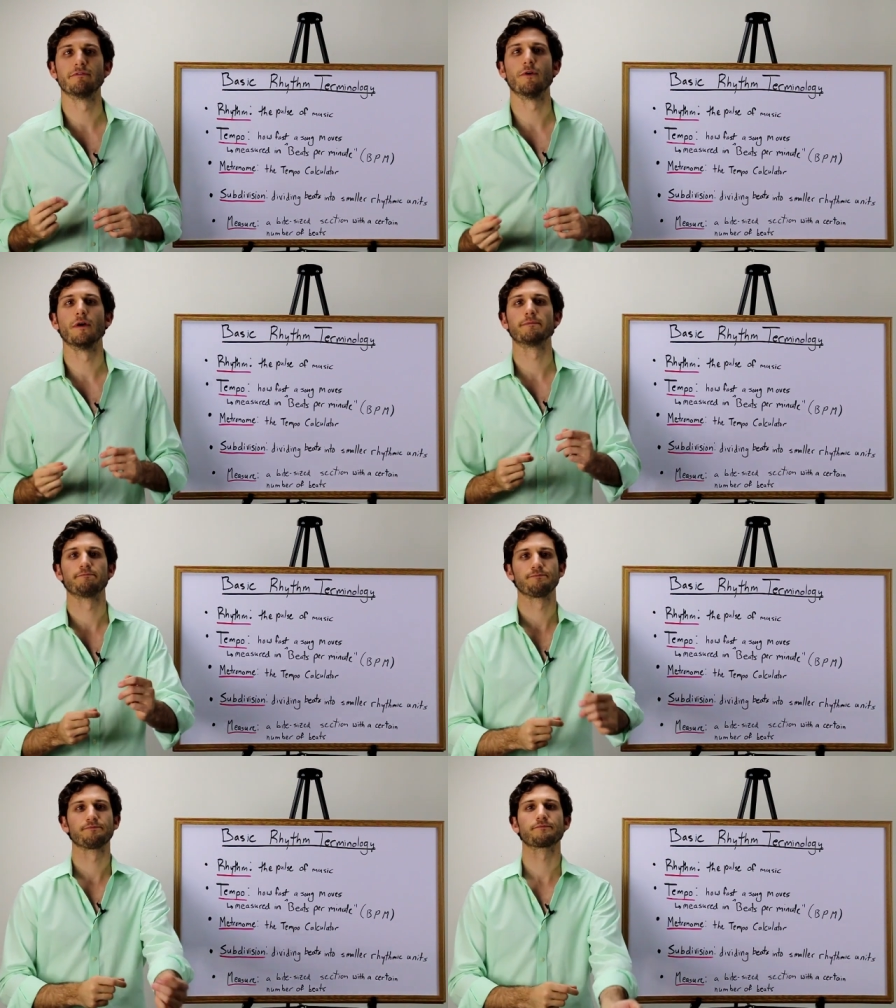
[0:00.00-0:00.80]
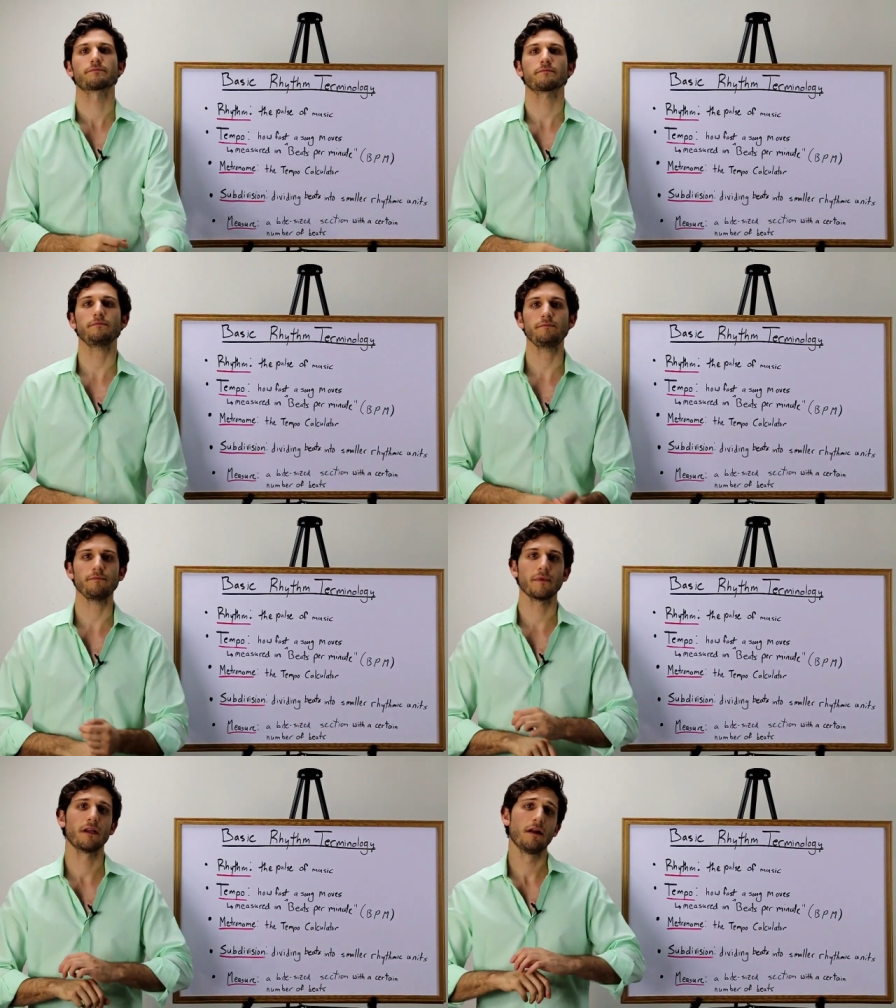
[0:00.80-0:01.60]
4.
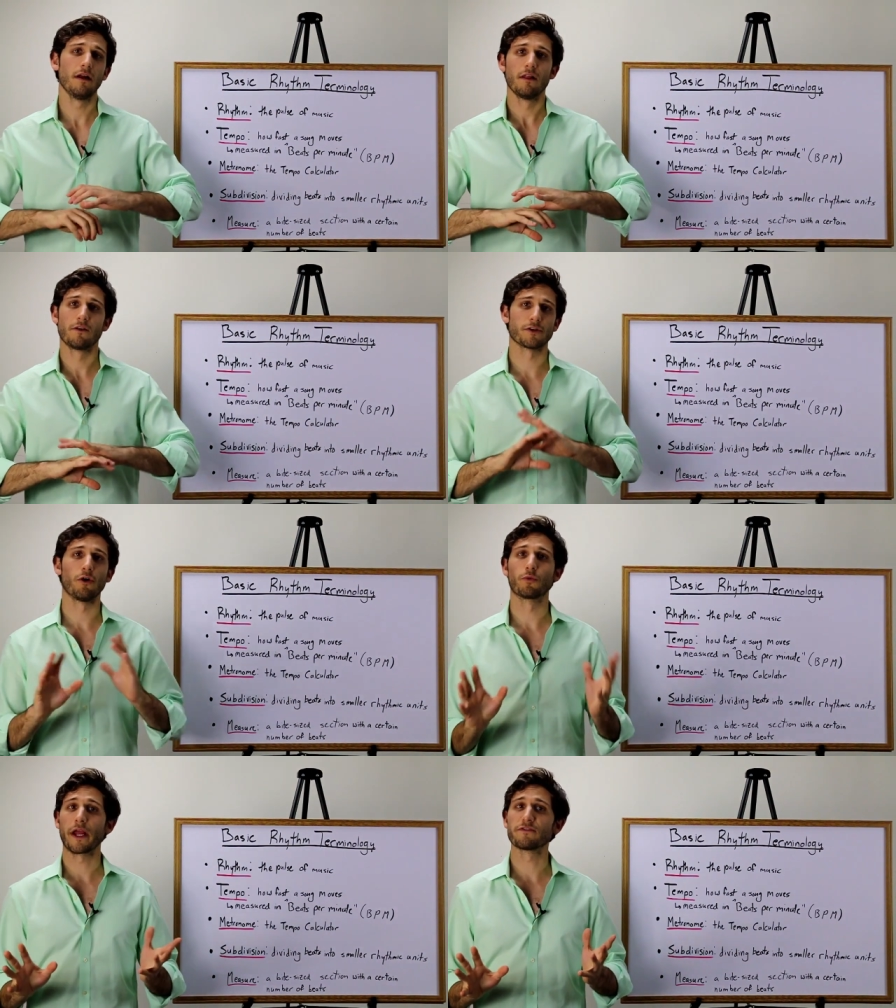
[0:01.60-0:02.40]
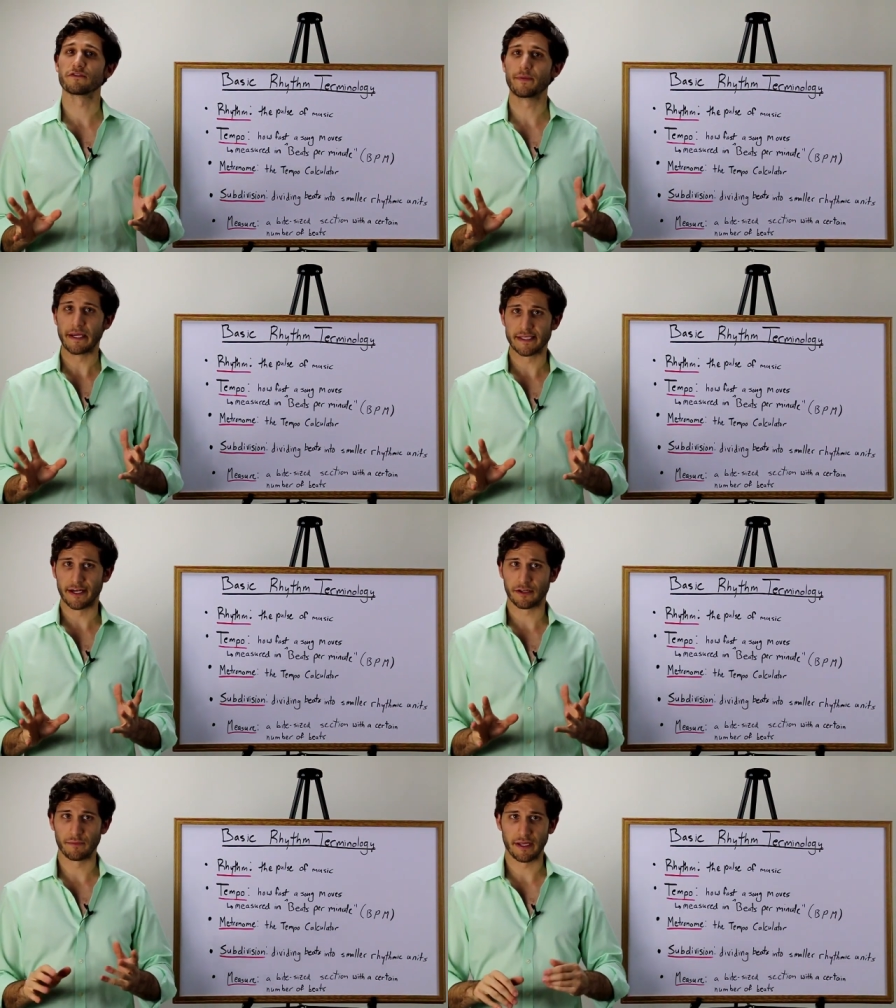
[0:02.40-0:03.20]
There's a whole range of speeds that
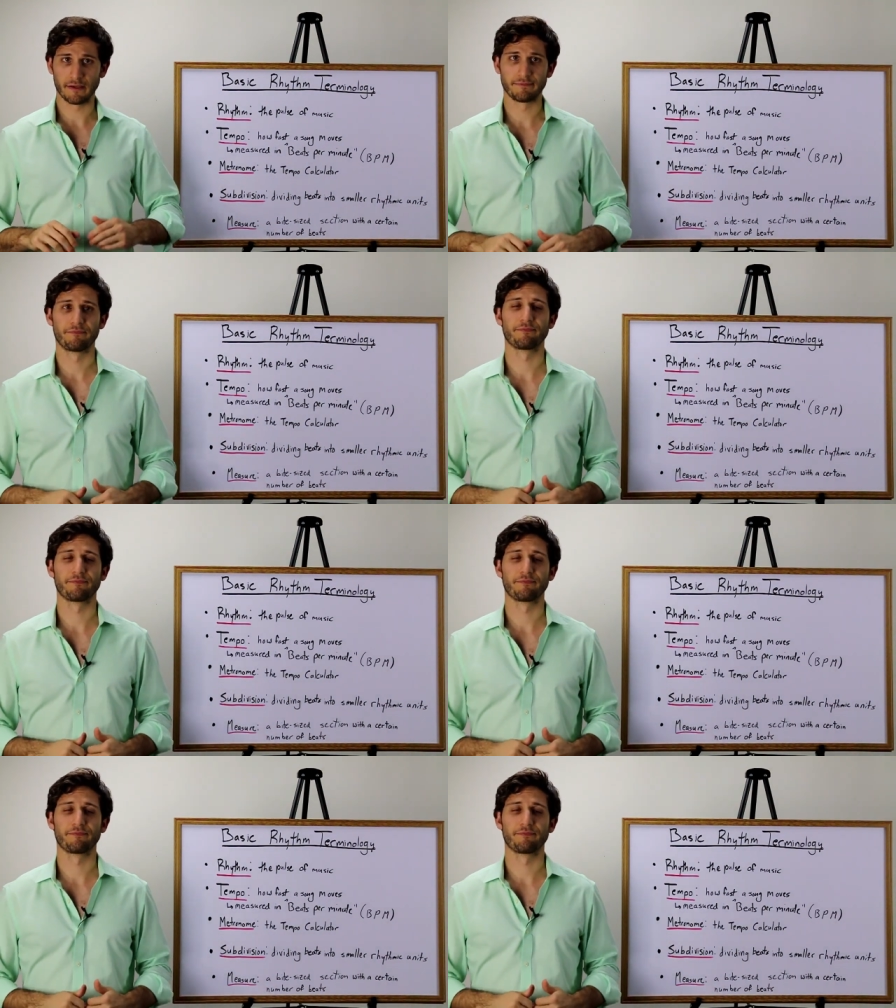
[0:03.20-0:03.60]
it could be.